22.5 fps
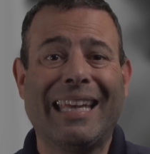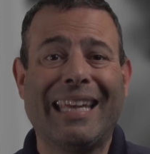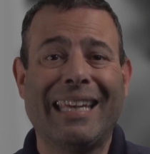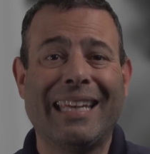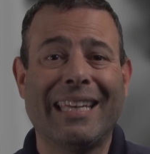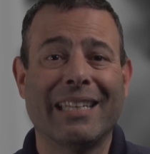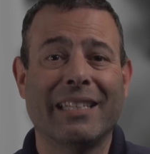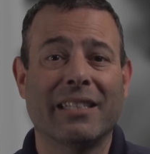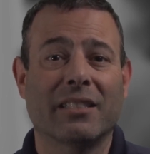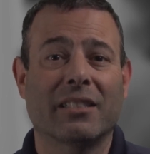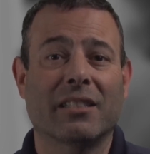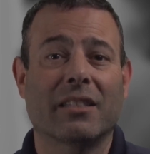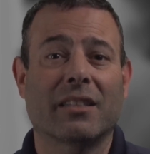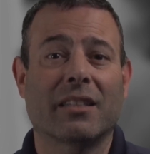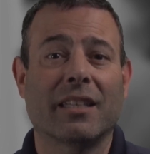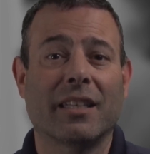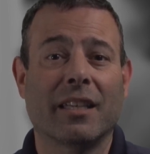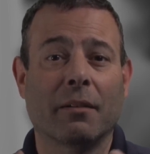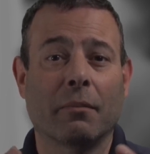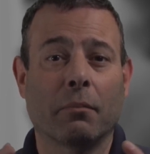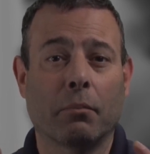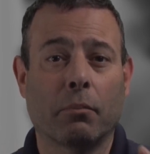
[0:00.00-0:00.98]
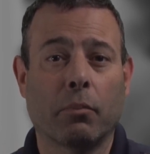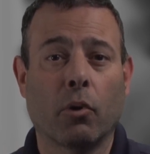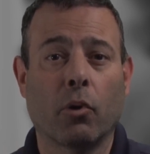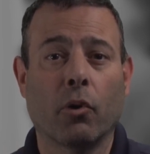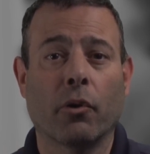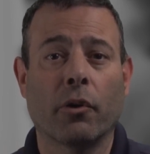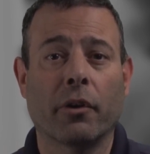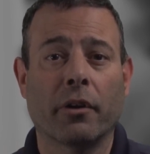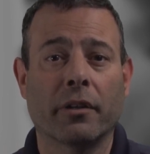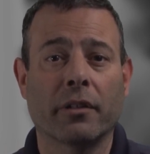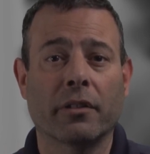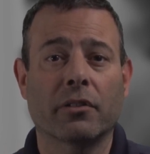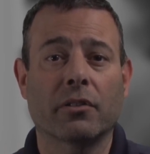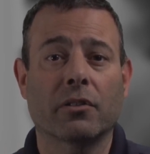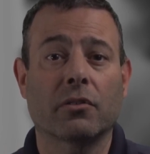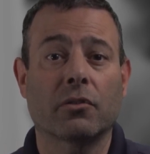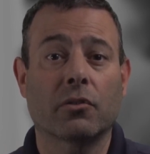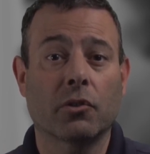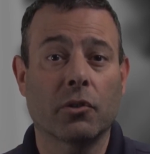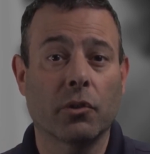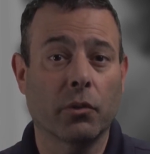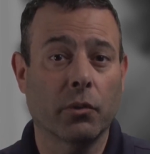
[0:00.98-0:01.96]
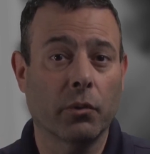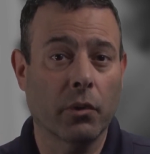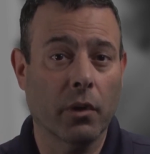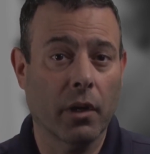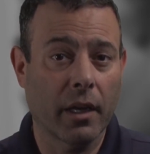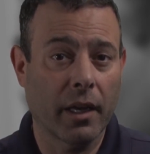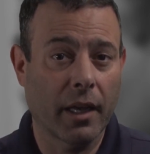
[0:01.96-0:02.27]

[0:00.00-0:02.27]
is the importance to